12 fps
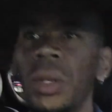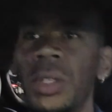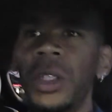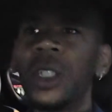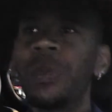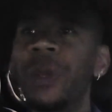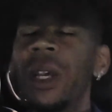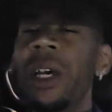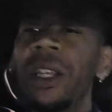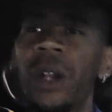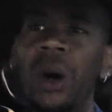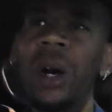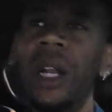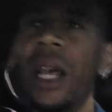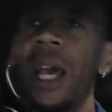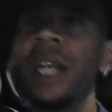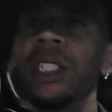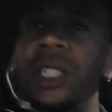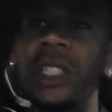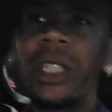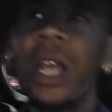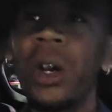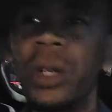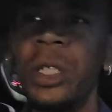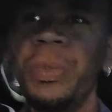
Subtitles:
to speak, on edge and scared to